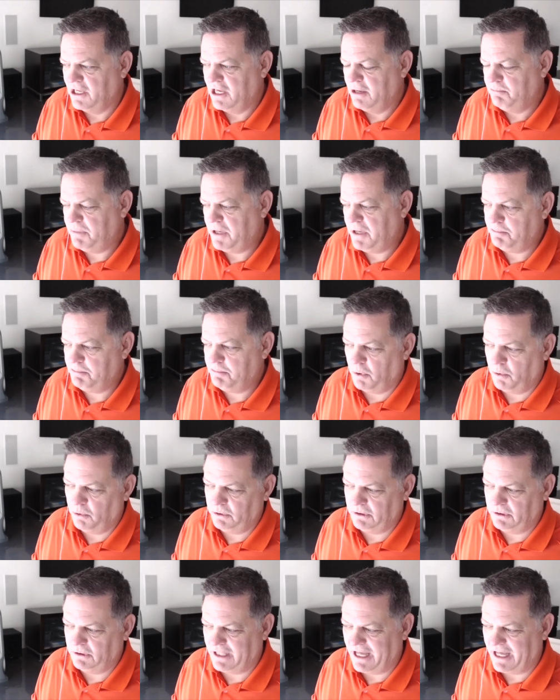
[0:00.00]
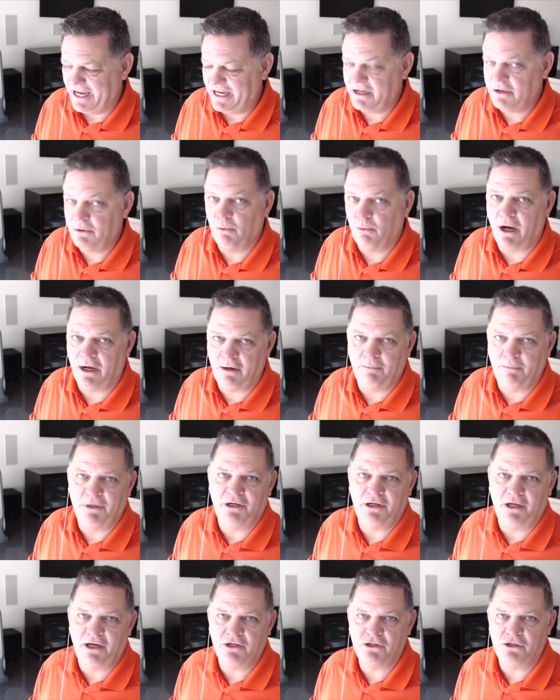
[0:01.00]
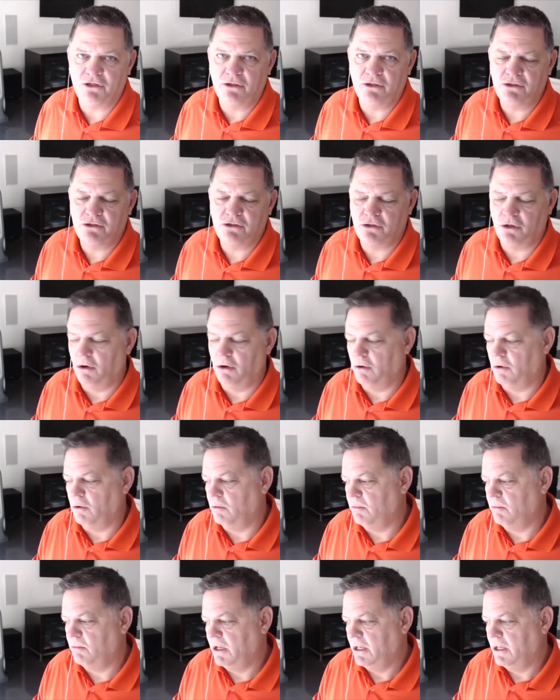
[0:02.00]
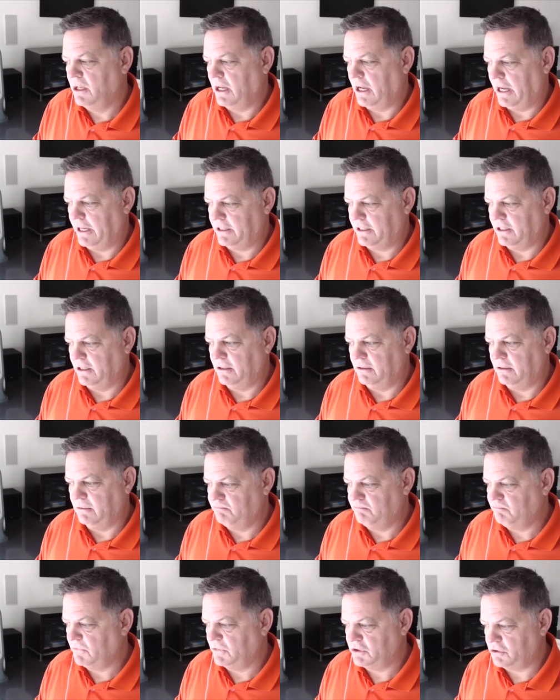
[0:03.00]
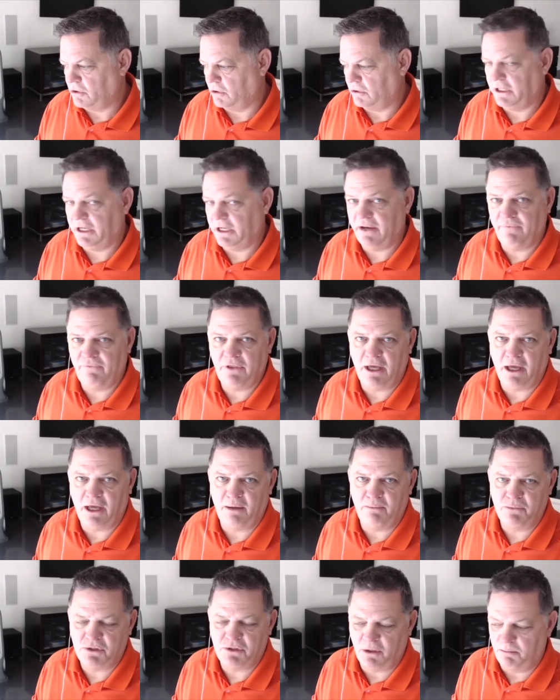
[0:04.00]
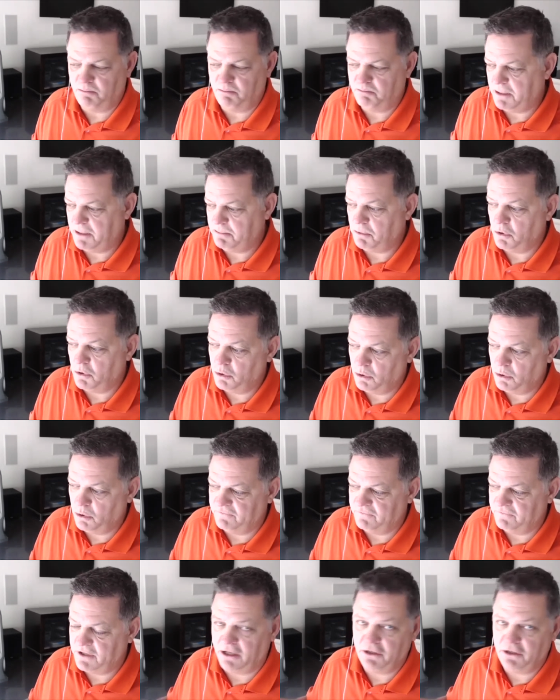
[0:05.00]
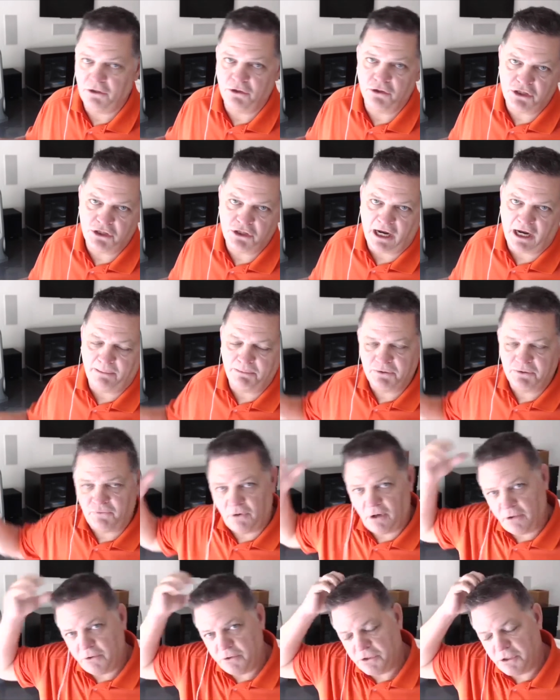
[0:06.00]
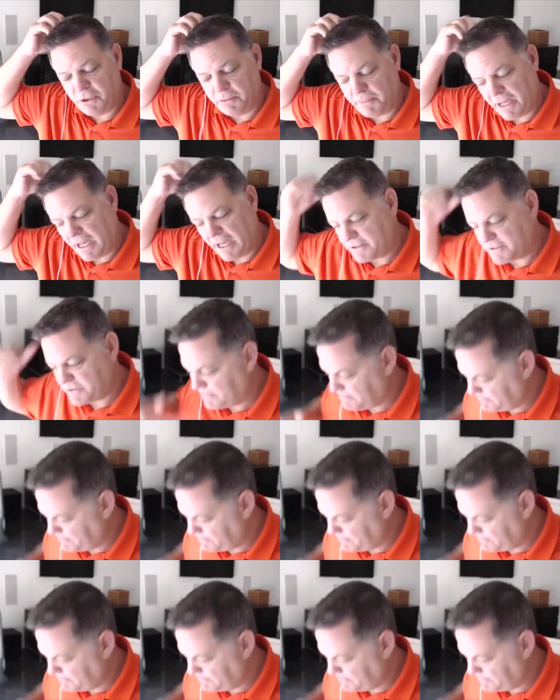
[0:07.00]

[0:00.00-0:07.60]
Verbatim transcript: people like recommendations, so I can certainly give them some people who have done good jobs for others in the past.